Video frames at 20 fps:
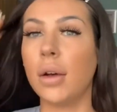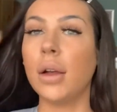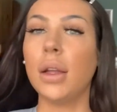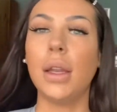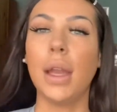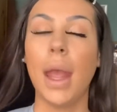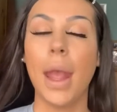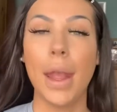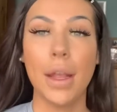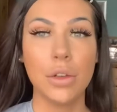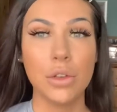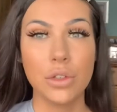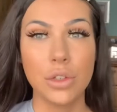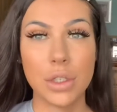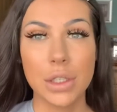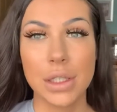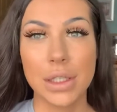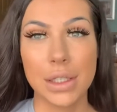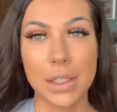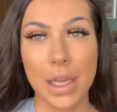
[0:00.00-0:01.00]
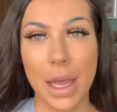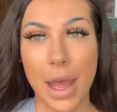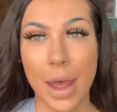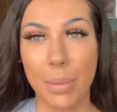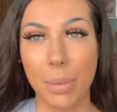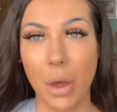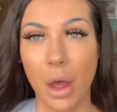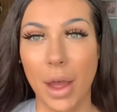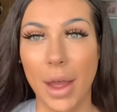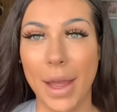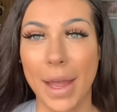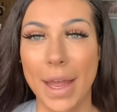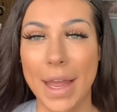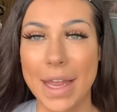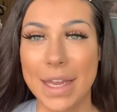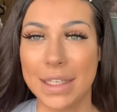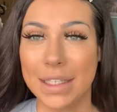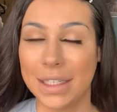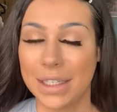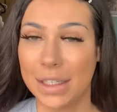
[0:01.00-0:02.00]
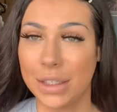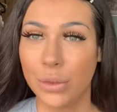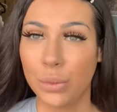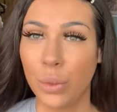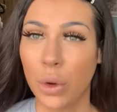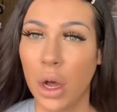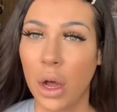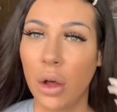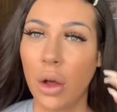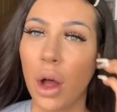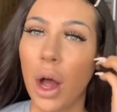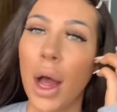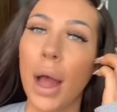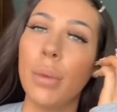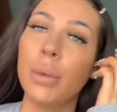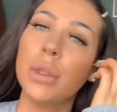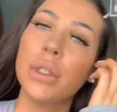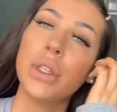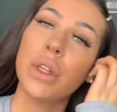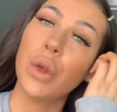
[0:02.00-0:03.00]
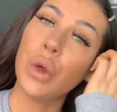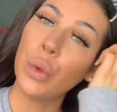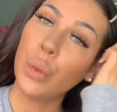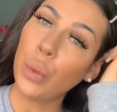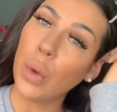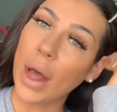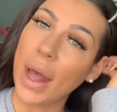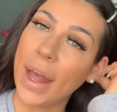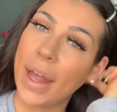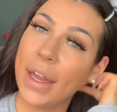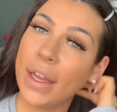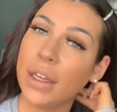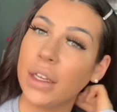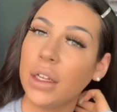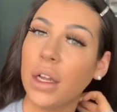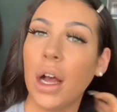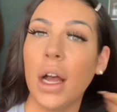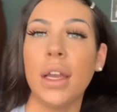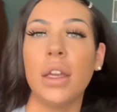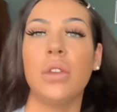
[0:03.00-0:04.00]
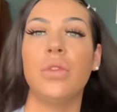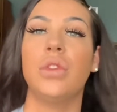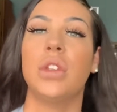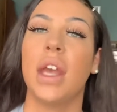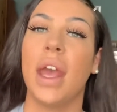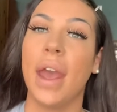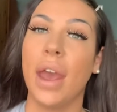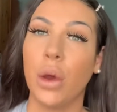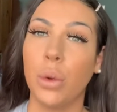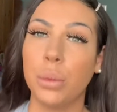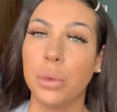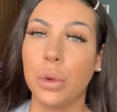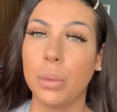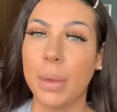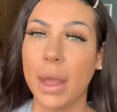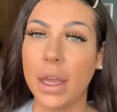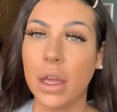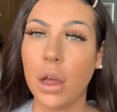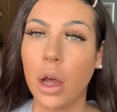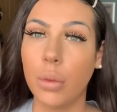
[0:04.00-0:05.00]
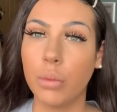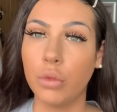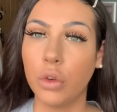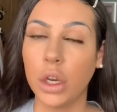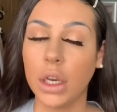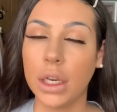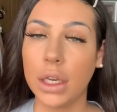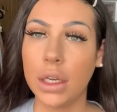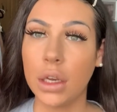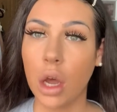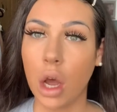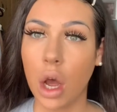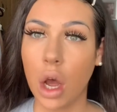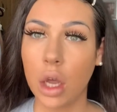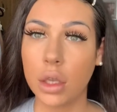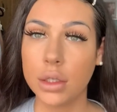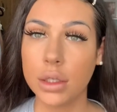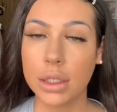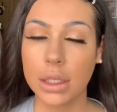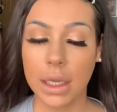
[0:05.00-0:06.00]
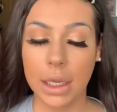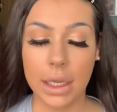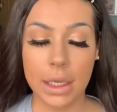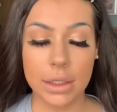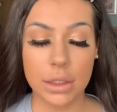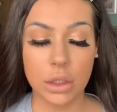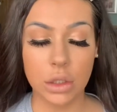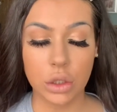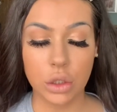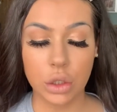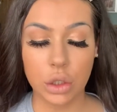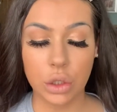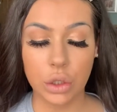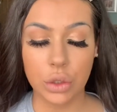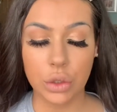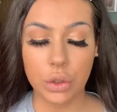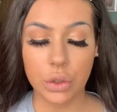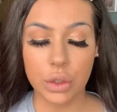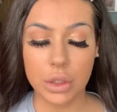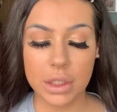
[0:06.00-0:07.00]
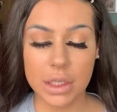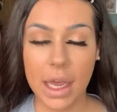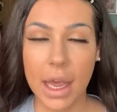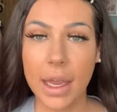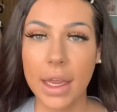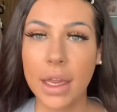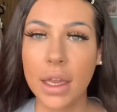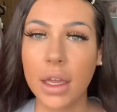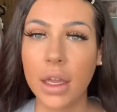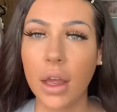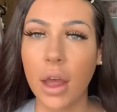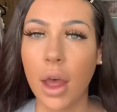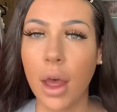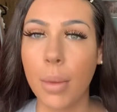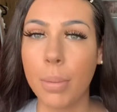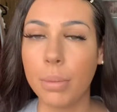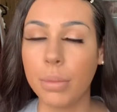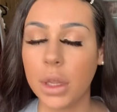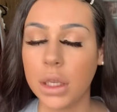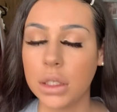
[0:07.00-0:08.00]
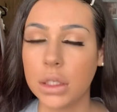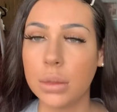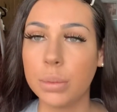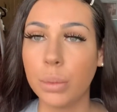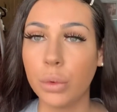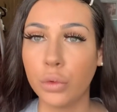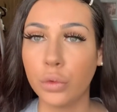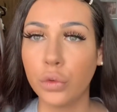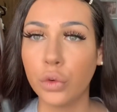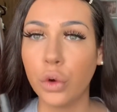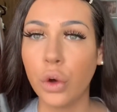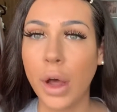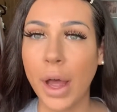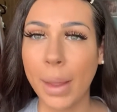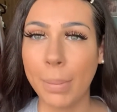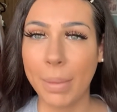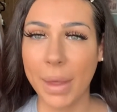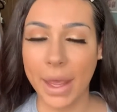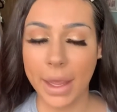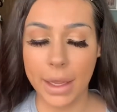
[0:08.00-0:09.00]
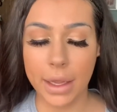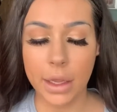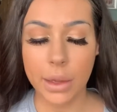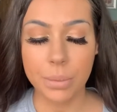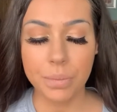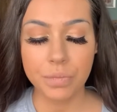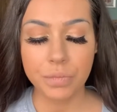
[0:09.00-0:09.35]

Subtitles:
an extra step I did while I was away, kind of to help your makeup really last, is to take this is before I bake,